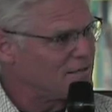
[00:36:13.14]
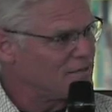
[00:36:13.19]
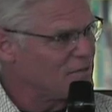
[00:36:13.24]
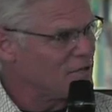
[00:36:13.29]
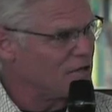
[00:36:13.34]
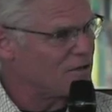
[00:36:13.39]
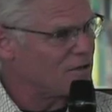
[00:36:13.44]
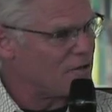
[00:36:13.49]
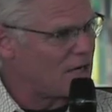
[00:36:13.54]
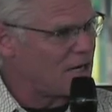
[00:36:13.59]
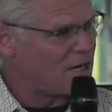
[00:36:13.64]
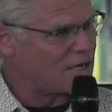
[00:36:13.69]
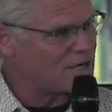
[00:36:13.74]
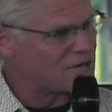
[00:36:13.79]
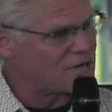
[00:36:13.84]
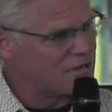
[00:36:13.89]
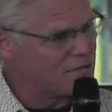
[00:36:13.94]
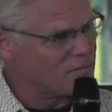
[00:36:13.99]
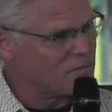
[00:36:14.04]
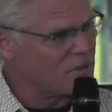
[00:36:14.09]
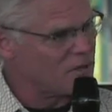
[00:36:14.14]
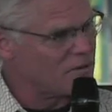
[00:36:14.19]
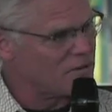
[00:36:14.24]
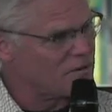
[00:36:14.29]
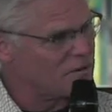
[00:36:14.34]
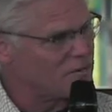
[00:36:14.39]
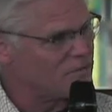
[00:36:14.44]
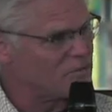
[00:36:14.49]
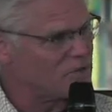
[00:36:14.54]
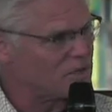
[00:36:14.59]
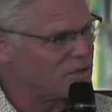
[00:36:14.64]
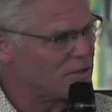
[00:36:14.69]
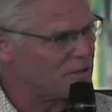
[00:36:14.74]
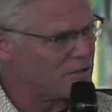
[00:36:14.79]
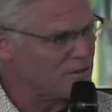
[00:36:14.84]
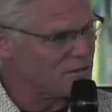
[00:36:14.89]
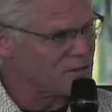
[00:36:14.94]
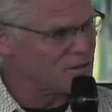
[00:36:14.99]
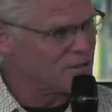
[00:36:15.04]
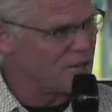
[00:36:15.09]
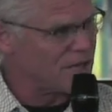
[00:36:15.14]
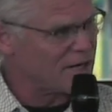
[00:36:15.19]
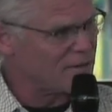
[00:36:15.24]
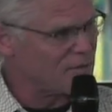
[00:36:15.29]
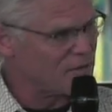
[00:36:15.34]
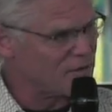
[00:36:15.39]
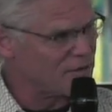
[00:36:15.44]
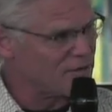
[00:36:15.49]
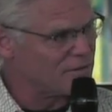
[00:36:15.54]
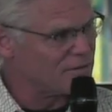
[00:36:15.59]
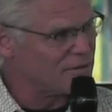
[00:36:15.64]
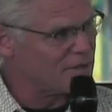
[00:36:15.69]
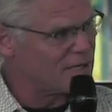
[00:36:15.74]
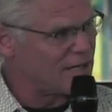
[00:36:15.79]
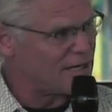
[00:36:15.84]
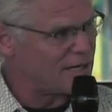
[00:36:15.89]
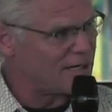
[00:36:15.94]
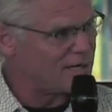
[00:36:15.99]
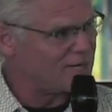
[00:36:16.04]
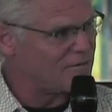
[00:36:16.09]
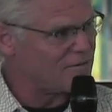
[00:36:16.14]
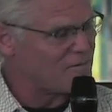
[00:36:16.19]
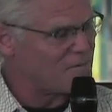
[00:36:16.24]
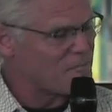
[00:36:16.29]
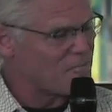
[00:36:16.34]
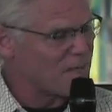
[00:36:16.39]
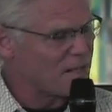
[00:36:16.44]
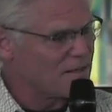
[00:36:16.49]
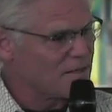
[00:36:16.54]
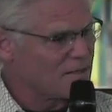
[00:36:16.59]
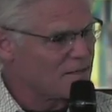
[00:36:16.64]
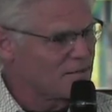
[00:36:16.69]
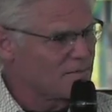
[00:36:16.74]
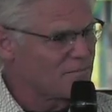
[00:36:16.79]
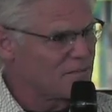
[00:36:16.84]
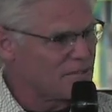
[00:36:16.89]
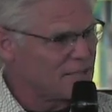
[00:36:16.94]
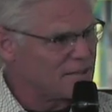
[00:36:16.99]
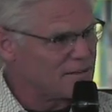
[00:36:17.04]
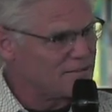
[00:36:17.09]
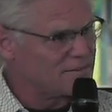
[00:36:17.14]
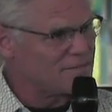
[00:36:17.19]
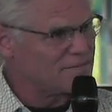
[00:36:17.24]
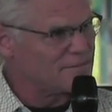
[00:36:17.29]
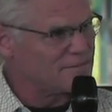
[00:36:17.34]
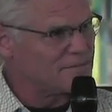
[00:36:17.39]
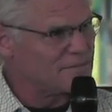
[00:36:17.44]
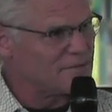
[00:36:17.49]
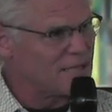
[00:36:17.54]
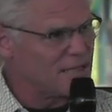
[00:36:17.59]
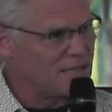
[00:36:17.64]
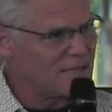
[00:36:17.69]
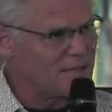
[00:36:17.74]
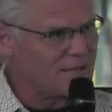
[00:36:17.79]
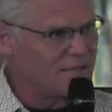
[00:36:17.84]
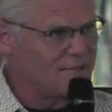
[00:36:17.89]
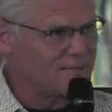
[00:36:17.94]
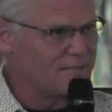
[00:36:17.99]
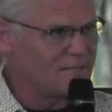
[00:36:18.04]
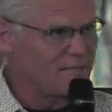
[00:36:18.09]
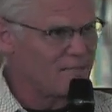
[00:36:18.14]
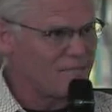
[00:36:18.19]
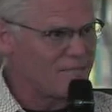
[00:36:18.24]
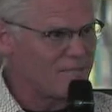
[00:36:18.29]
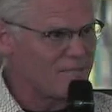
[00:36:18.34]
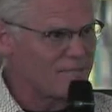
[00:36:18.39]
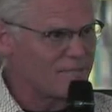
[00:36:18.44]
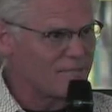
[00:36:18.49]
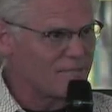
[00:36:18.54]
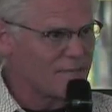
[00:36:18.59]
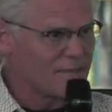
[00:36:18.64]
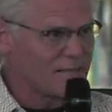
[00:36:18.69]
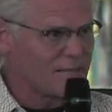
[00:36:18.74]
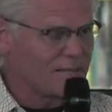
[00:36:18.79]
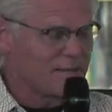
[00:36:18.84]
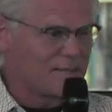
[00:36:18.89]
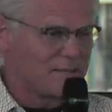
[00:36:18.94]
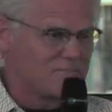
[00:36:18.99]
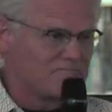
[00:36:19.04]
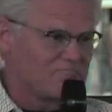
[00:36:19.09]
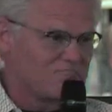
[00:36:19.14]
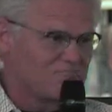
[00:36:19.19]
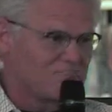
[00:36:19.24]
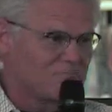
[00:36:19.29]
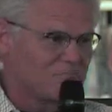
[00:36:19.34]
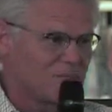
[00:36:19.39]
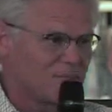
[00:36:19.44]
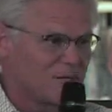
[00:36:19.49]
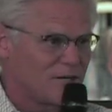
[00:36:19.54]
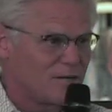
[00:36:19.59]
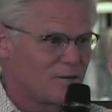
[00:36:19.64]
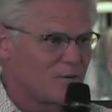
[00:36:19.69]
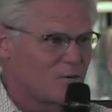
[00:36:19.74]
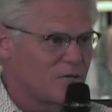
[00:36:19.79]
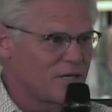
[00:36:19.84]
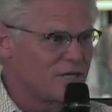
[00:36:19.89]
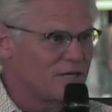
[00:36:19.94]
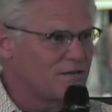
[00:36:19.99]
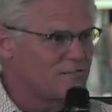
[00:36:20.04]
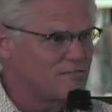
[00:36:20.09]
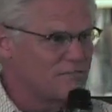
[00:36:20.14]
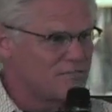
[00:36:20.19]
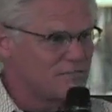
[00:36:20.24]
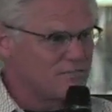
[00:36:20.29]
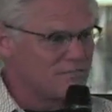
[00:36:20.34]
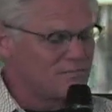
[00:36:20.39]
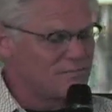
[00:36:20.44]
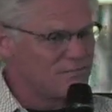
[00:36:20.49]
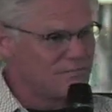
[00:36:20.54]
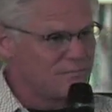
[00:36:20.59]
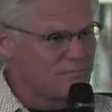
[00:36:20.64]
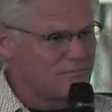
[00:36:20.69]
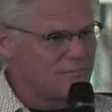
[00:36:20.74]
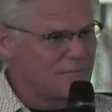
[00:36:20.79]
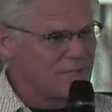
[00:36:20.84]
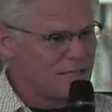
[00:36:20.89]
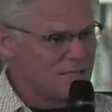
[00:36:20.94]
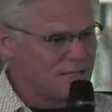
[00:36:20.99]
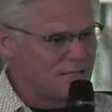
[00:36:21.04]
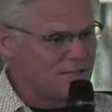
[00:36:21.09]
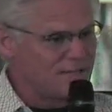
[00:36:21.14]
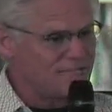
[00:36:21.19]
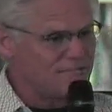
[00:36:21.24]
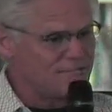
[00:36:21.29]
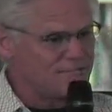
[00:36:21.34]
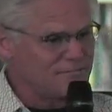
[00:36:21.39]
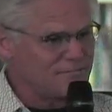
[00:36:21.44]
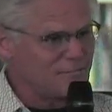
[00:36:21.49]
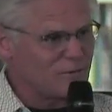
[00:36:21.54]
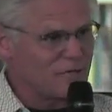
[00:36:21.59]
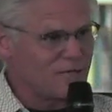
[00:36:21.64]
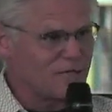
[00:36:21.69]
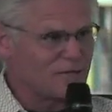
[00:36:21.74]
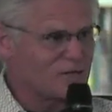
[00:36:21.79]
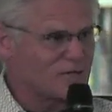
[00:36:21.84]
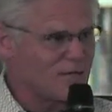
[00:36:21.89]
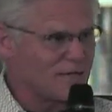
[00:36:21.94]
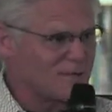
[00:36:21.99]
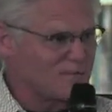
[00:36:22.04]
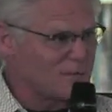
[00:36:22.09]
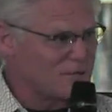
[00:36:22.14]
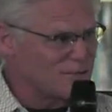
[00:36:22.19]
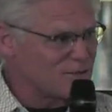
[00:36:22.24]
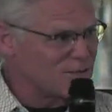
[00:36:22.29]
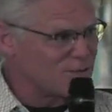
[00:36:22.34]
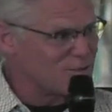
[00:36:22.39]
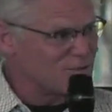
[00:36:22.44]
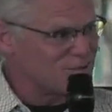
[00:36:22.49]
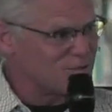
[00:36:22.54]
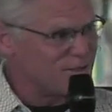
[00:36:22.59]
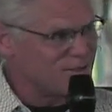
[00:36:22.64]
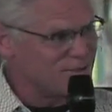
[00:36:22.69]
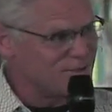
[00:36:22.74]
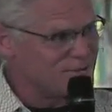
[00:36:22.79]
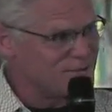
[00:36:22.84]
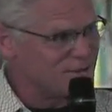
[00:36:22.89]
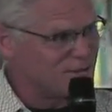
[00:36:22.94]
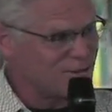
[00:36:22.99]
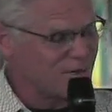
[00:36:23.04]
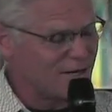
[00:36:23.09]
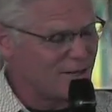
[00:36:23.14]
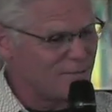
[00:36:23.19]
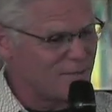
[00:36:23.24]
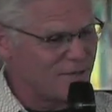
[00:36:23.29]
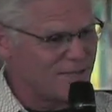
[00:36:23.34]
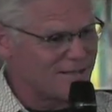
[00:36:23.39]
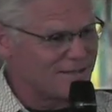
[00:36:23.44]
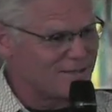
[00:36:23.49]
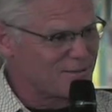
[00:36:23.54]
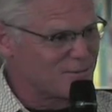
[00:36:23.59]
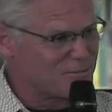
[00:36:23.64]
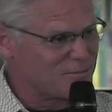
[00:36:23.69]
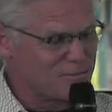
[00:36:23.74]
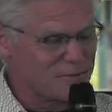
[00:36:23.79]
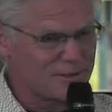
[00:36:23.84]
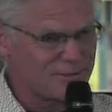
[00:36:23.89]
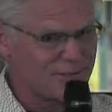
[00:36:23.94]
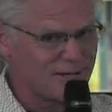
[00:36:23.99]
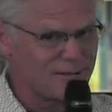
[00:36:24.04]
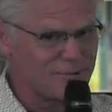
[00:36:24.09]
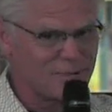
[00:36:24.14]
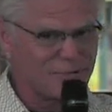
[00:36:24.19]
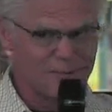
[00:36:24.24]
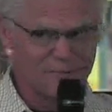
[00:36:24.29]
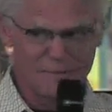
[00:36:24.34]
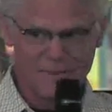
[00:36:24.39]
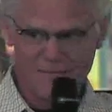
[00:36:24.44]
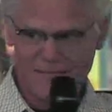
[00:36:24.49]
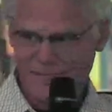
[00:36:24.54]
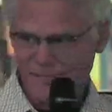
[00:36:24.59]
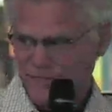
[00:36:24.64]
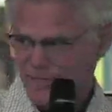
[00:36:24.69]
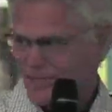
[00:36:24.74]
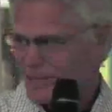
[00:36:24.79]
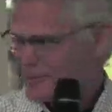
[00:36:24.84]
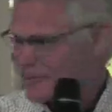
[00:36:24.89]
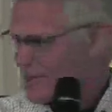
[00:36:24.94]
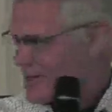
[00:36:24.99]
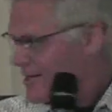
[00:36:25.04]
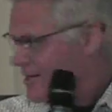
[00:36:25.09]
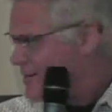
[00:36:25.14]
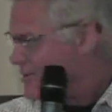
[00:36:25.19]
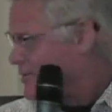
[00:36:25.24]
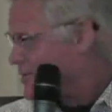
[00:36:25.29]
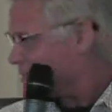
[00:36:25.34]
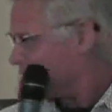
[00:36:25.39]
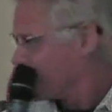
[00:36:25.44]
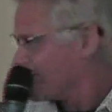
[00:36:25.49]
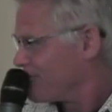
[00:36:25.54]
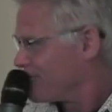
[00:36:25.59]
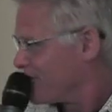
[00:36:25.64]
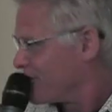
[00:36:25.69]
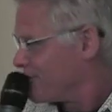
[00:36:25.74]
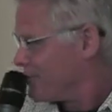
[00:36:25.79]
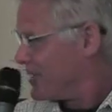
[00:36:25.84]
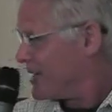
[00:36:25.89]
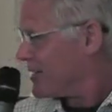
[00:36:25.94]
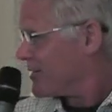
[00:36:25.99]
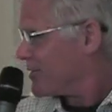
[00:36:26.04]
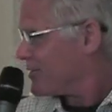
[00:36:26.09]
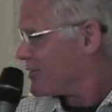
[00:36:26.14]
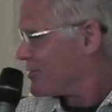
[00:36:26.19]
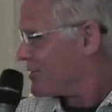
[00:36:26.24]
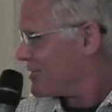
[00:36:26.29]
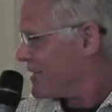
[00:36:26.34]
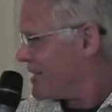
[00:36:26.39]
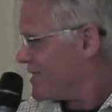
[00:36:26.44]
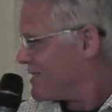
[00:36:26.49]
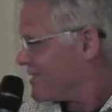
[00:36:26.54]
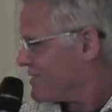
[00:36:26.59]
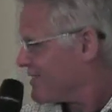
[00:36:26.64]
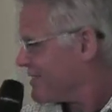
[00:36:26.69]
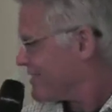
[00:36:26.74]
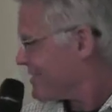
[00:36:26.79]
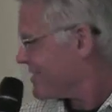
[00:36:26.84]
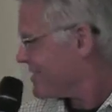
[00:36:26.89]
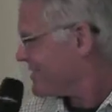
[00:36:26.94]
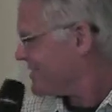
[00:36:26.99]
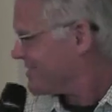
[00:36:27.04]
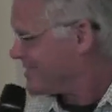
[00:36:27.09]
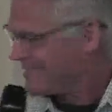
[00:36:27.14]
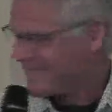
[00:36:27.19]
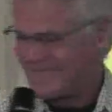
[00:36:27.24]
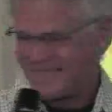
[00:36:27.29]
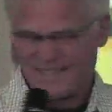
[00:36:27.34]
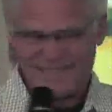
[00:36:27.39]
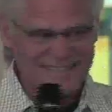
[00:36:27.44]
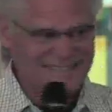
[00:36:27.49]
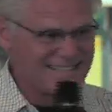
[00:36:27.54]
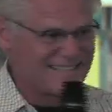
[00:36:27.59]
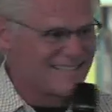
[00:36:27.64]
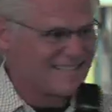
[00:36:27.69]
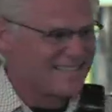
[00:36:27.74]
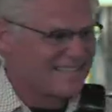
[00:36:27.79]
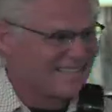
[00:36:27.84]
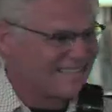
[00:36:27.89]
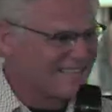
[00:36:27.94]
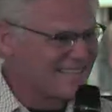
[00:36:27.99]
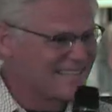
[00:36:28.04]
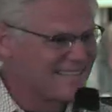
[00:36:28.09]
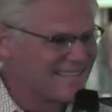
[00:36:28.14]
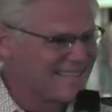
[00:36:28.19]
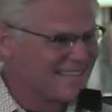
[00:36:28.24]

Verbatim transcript: you know, cost in both materials and labor that we have. But um, you know, we uh, we need to stay in business, so right. we try well, to make we yeah, try to make money. Is that the right answer uh, for the yeah, bankers? Yeah, it's good. Good. bankers are